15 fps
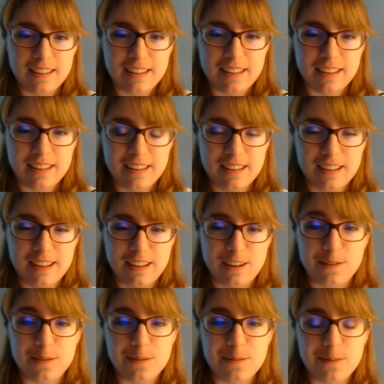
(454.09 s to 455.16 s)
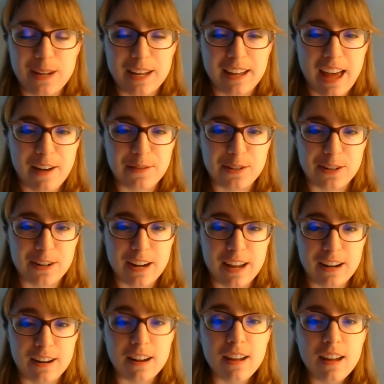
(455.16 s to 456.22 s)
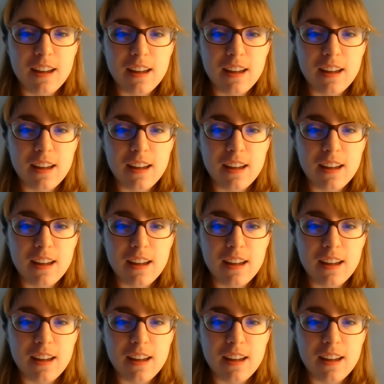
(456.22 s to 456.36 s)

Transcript: we encounter in,